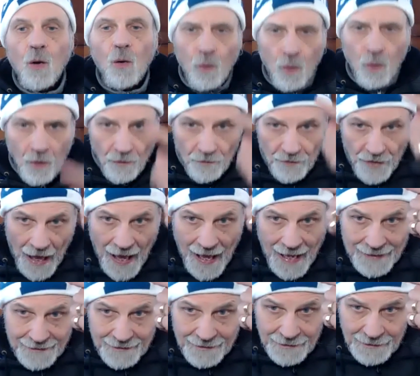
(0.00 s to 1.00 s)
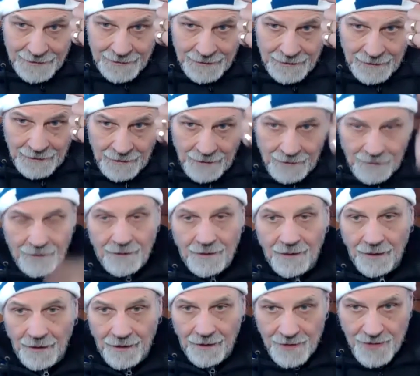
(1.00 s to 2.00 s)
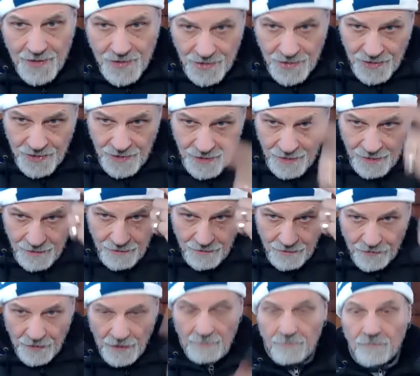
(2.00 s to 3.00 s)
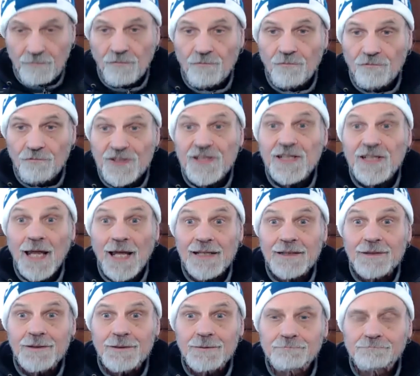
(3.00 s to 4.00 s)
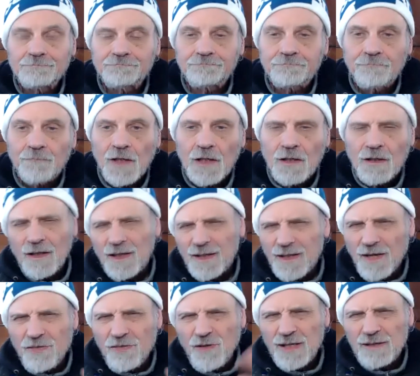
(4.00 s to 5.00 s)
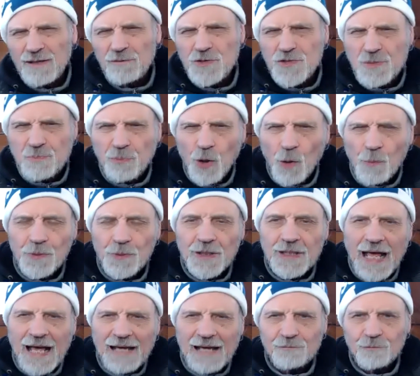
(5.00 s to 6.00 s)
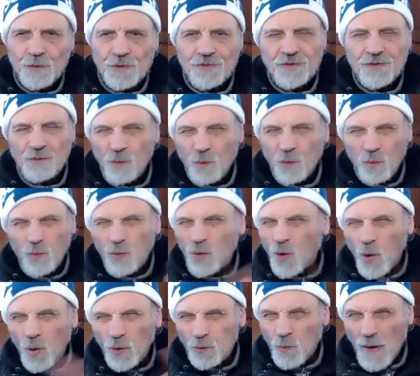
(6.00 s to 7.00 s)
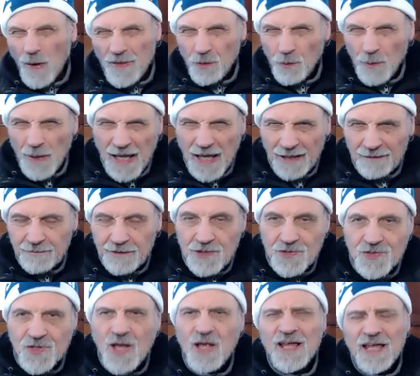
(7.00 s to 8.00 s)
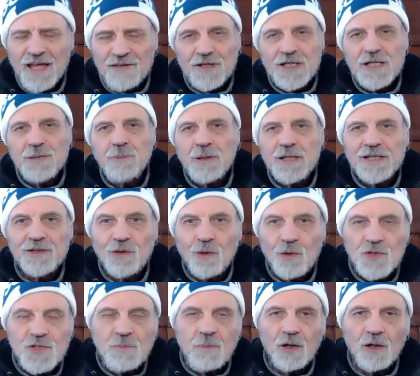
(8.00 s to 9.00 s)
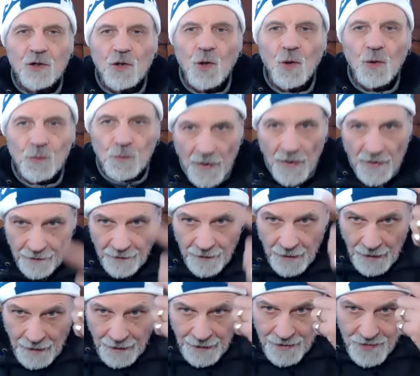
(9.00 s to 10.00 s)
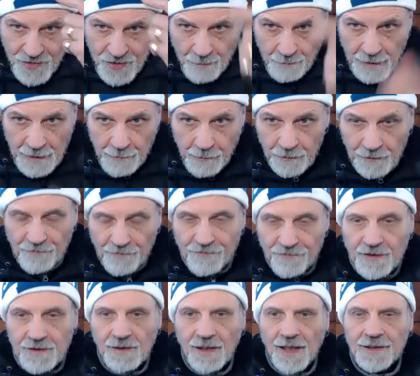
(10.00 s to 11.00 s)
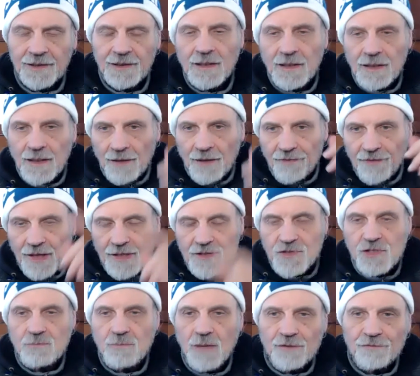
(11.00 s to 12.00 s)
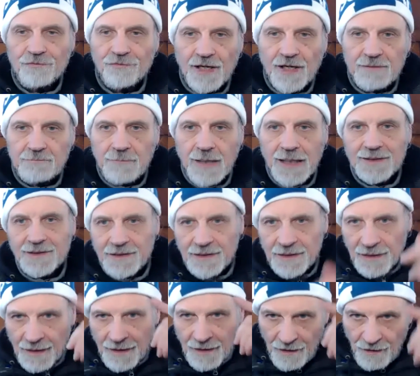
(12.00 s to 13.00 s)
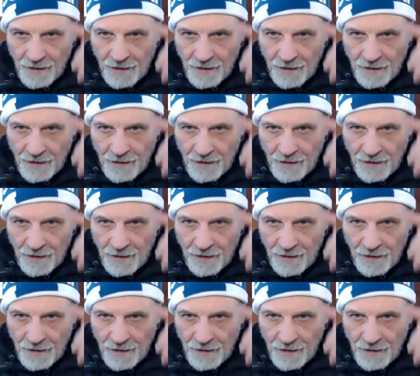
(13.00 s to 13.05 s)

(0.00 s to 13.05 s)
Oh, the hat is from Finland, and I thought it was appropriate hat with the cold weather we had, because if anybody knows about cold weather, it's the people in Finland. And thanks to my friend Mati